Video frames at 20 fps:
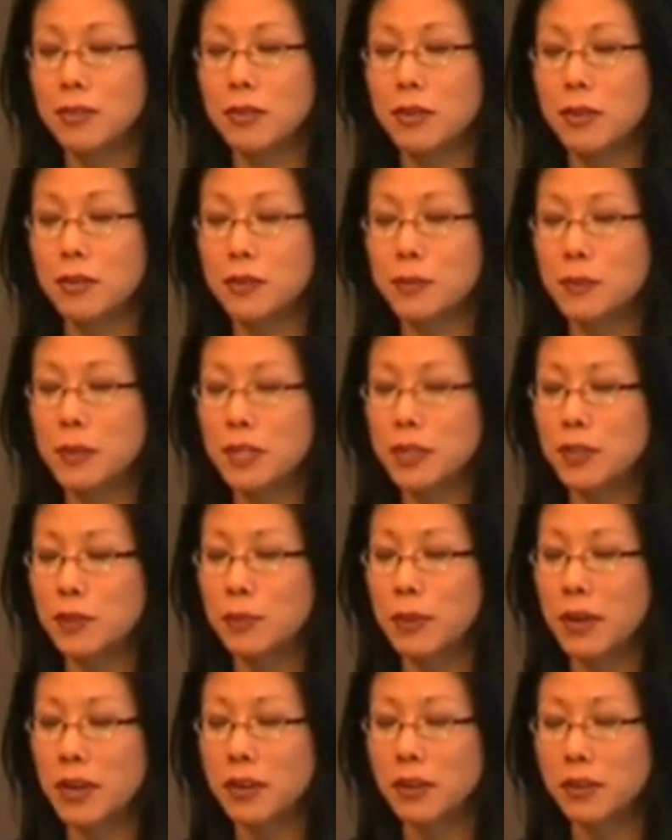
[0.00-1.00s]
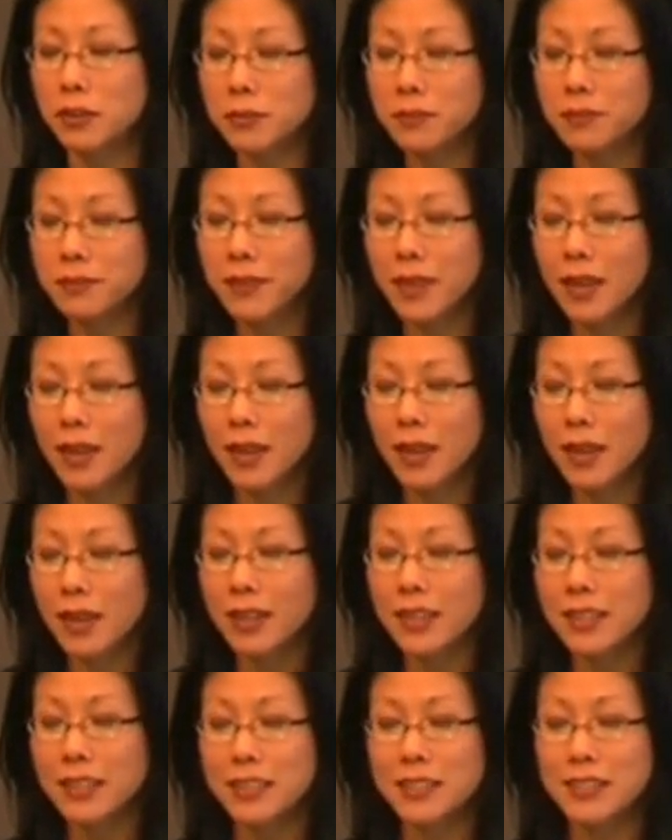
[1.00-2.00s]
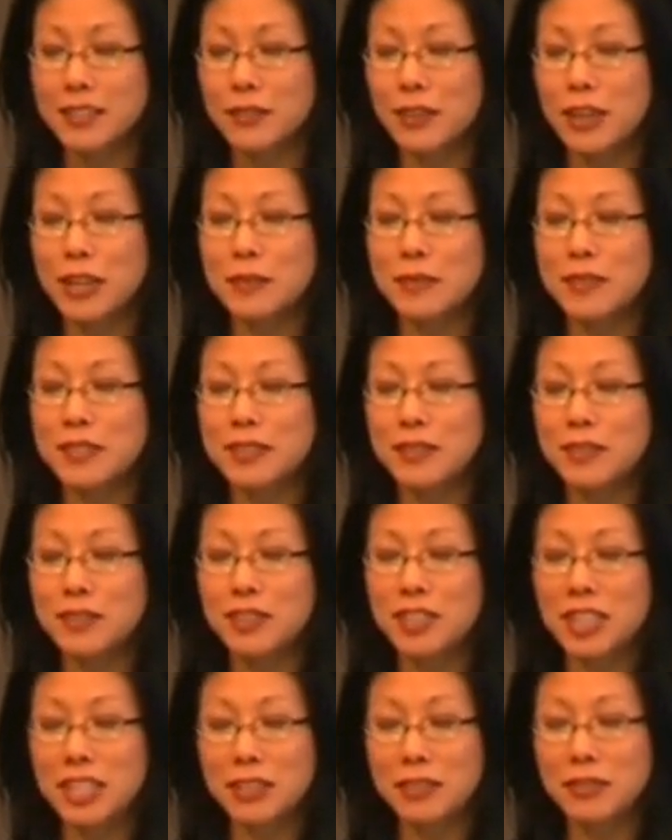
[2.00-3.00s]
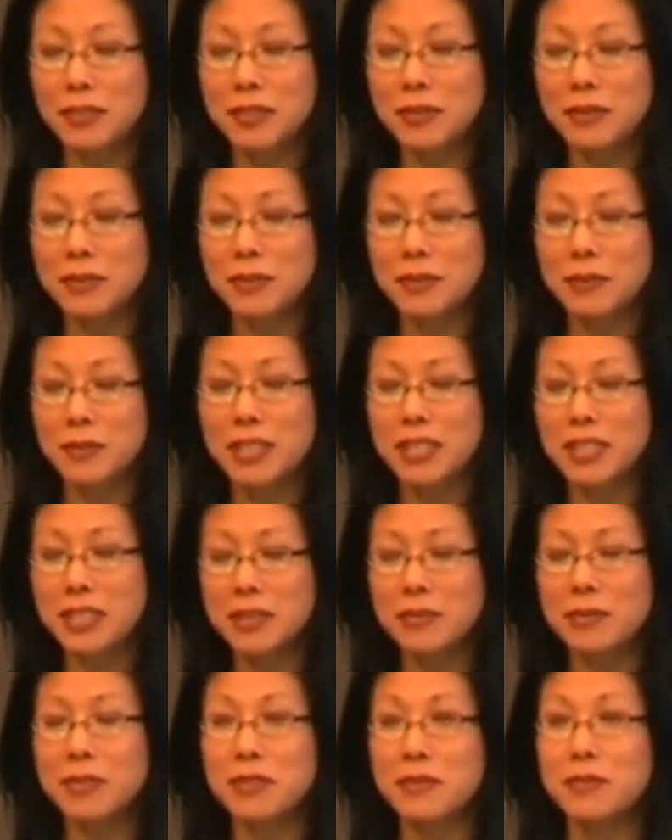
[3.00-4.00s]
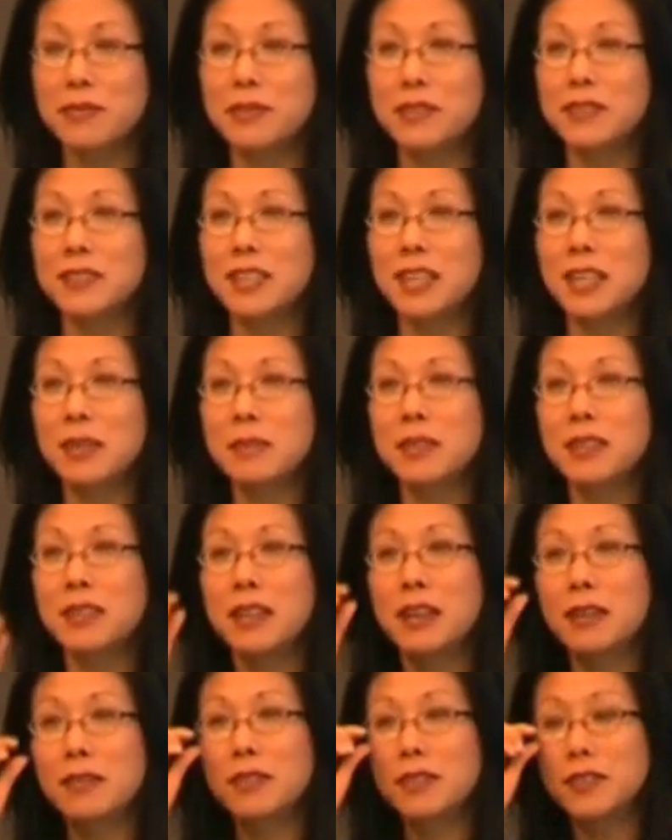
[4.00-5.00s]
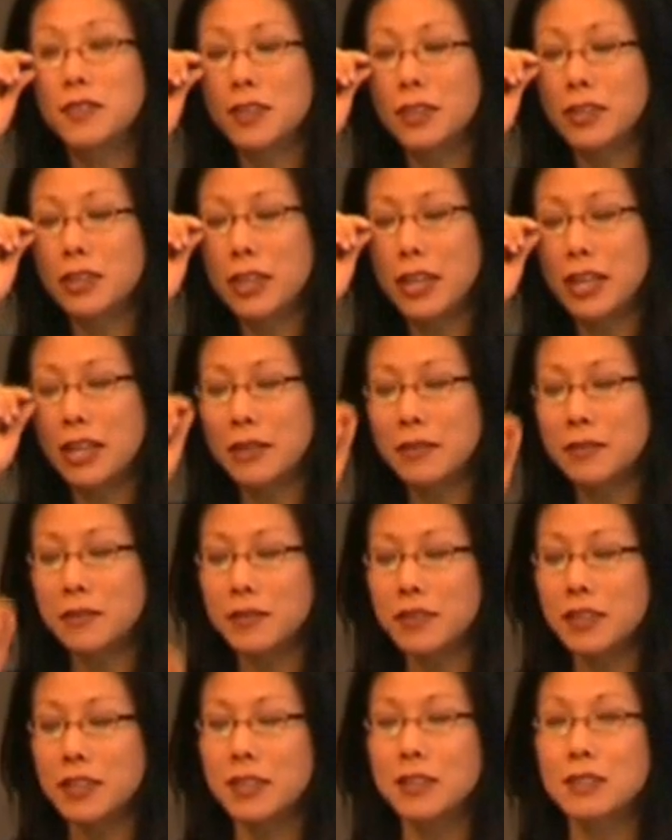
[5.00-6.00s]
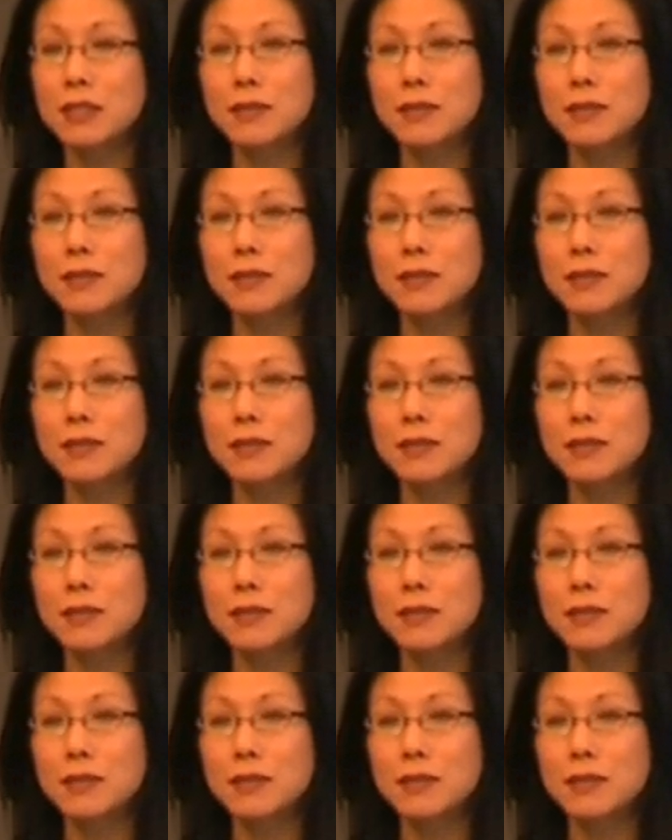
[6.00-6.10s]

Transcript: who goes by Geppetto. He describes his trajectory, beginning with the first time he ever saw an AMV.